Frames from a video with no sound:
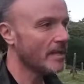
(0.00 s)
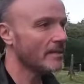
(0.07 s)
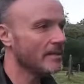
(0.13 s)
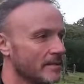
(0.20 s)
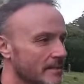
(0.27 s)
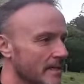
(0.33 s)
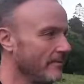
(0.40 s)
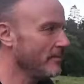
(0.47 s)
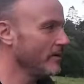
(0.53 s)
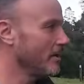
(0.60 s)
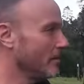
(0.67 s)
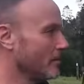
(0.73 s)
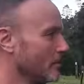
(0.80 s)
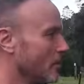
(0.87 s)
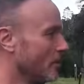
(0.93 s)
let's have a
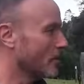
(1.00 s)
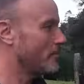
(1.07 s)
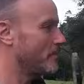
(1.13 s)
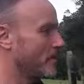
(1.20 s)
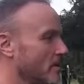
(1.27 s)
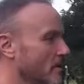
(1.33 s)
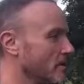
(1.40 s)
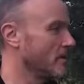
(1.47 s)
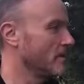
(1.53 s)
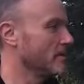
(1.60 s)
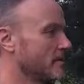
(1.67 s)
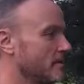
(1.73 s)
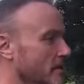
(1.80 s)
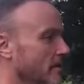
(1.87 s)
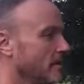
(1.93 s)
little look,
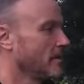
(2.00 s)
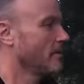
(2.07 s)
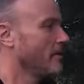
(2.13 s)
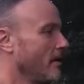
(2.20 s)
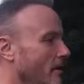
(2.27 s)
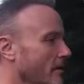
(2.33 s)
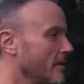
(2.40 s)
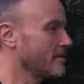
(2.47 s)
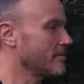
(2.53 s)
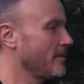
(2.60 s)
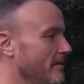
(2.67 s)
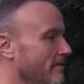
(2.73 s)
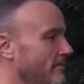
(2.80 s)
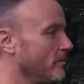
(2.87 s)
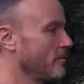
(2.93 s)
because, oh, there's
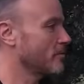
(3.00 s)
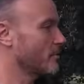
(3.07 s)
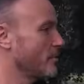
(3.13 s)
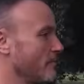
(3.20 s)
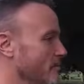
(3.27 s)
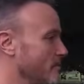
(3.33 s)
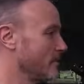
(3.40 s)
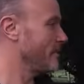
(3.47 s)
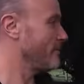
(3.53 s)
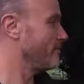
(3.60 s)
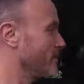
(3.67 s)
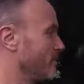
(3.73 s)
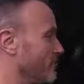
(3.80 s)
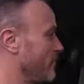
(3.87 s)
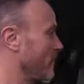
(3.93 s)
about four squirrels here having
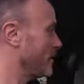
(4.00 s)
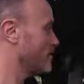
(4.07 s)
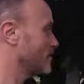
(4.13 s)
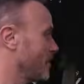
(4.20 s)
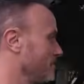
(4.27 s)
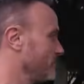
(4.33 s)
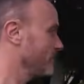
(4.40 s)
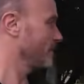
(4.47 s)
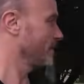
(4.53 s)
a little punch up.